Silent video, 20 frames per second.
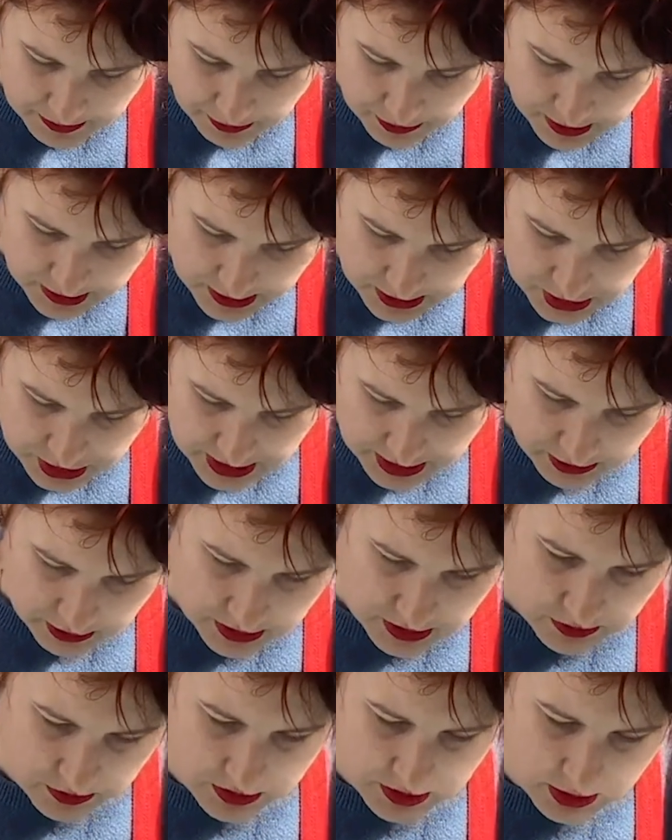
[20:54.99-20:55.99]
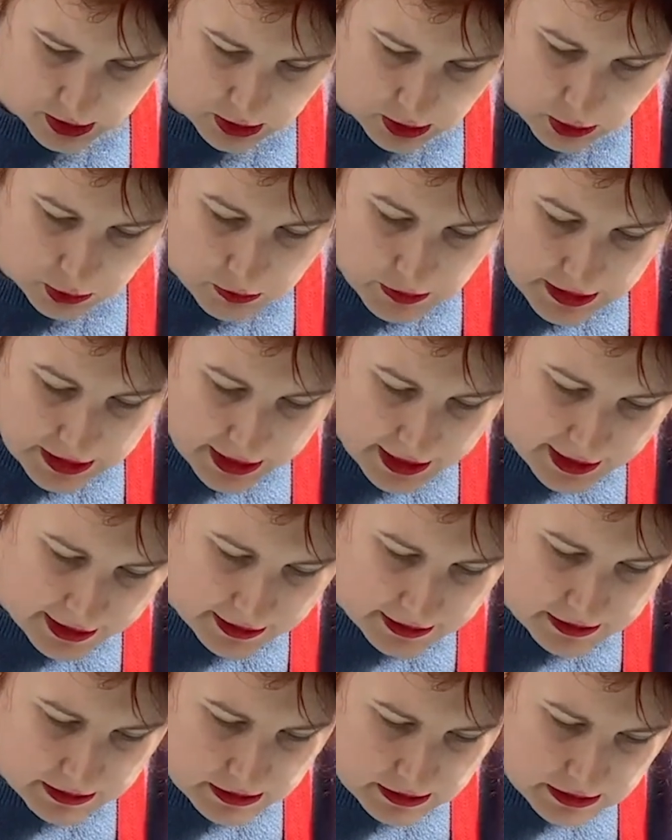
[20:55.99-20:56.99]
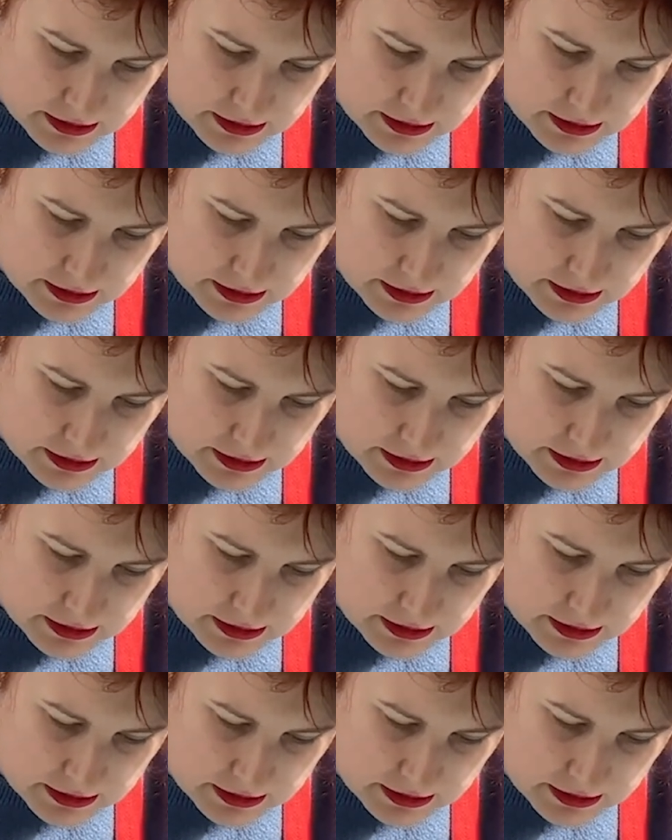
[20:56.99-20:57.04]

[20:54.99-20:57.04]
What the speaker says: really generous with the glue again